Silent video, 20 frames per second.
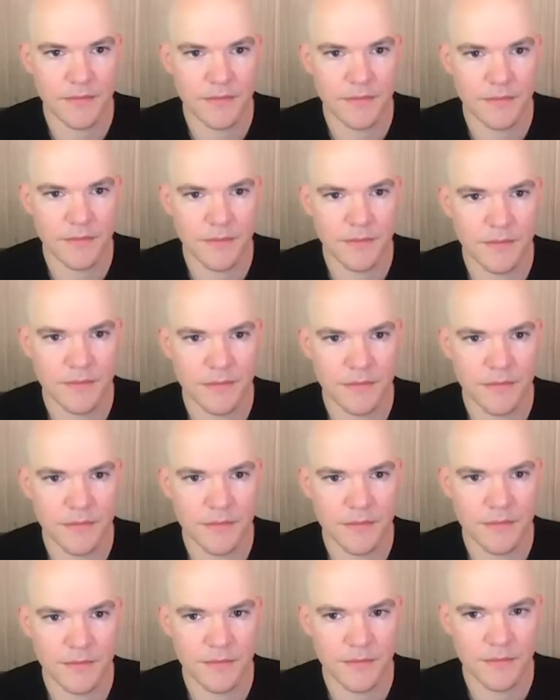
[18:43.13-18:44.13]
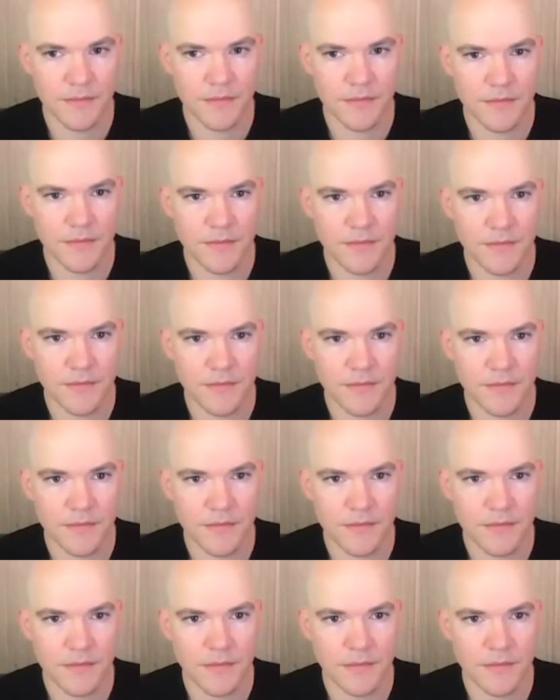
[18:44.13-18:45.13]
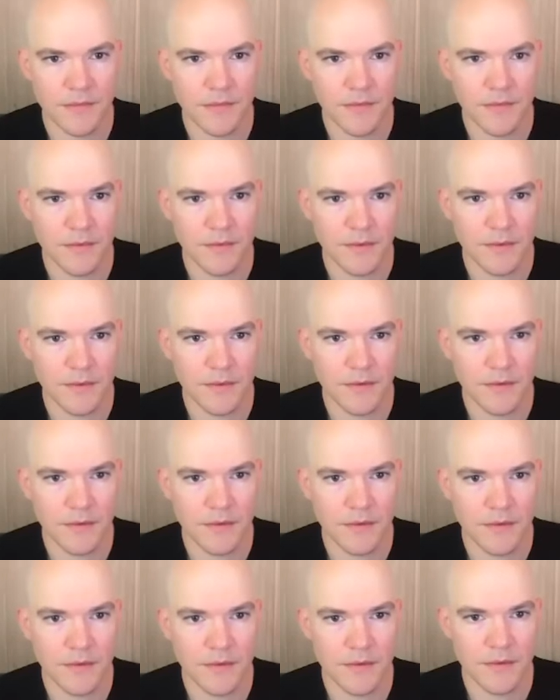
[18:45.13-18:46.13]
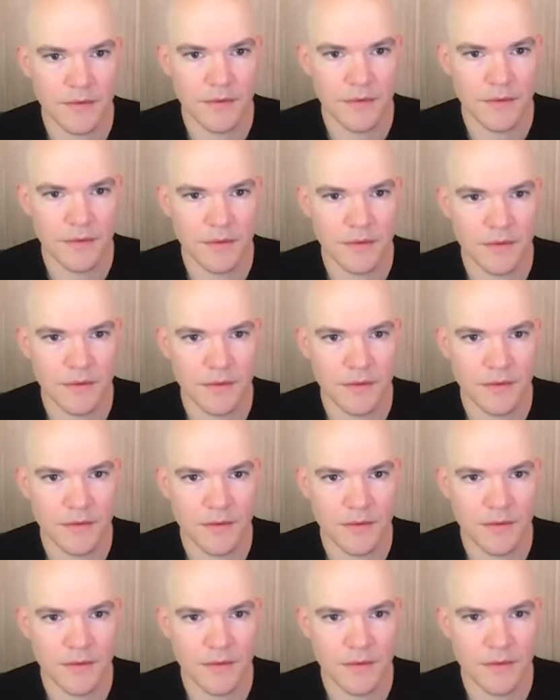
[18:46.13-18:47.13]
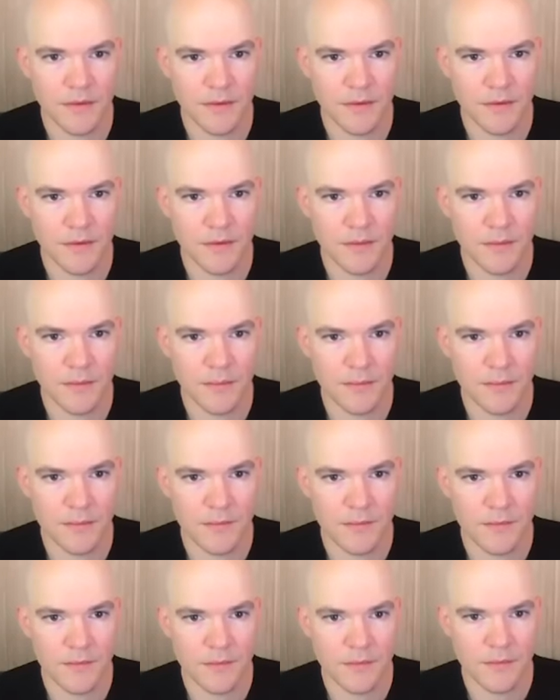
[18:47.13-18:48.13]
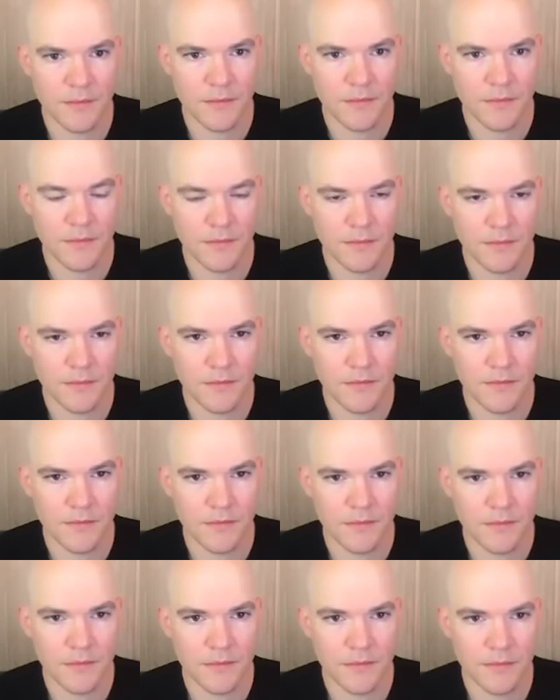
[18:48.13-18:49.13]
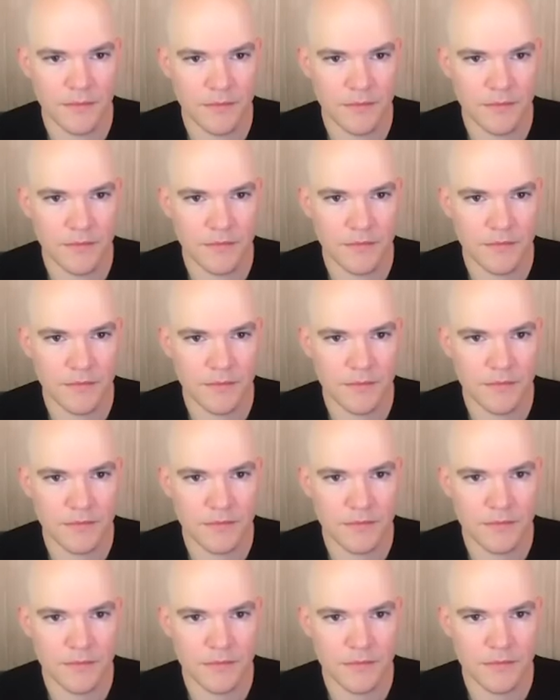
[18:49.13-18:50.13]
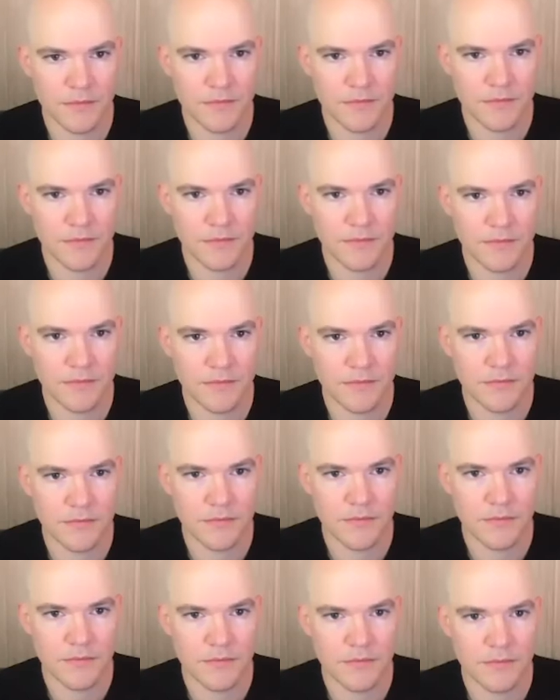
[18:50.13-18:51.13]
[no speech]